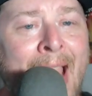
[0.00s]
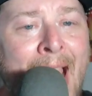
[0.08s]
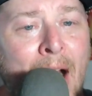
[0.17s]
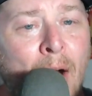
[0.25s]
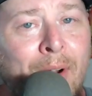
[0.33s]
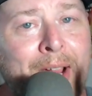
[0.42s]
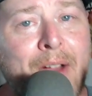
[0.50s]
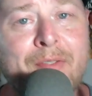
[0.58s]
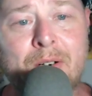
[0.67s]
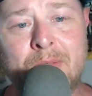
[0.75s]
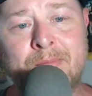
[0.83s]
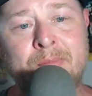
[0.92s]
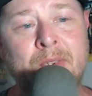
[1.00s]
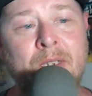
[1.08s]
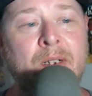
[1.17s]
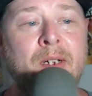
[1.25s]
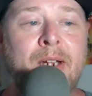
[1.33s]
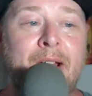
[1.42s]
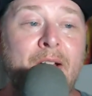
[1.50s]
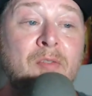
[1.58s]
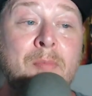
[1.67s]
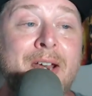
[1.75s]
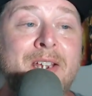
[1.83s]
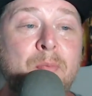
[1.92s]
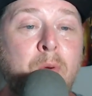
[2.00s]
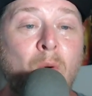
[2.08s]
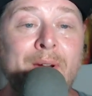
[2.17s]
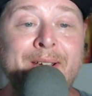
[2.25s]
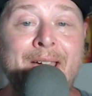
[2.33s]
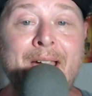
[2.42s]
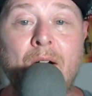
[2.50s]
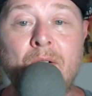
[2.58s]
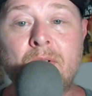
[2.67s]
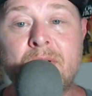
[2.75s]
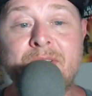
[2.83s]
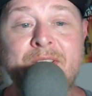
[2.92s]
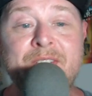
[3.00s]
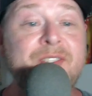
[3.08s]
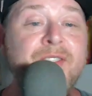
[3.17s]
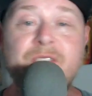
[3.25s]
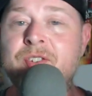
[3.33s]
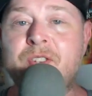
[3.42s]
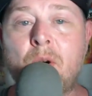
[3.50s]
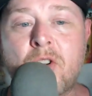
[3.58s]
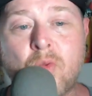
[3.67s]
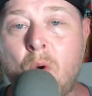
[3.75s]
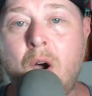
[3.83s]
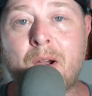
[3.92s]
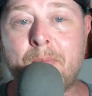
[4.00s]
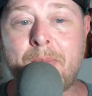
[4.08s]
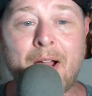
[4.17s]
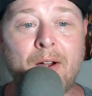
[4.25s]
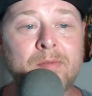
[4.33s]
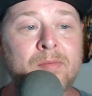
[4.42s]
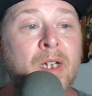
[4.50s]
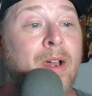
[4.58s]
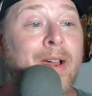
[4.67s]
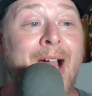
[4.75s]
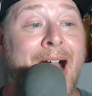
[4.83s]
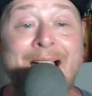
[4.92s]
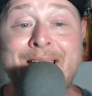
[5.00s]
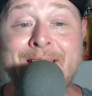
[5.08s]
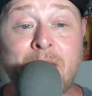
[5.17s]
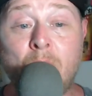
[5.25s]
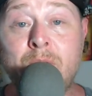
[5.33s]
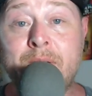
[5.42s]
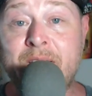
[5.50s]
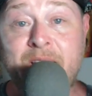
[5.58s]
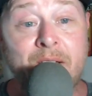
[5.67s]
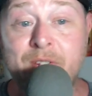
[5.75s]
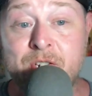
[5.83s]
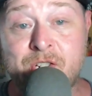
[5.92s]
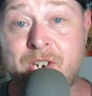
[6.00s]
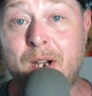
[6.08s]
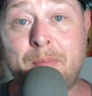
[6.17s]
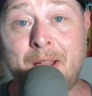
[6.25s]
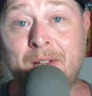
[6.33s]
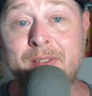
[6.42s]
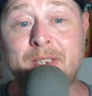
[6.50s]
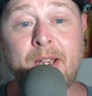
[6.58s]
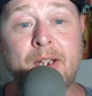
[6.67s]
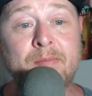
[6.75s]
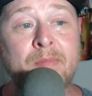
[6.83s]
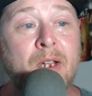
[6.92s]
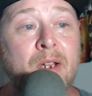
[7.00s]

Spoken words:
However, everybody's pointing out, this is Ahsoka's walkabout. I don't give a shit about that.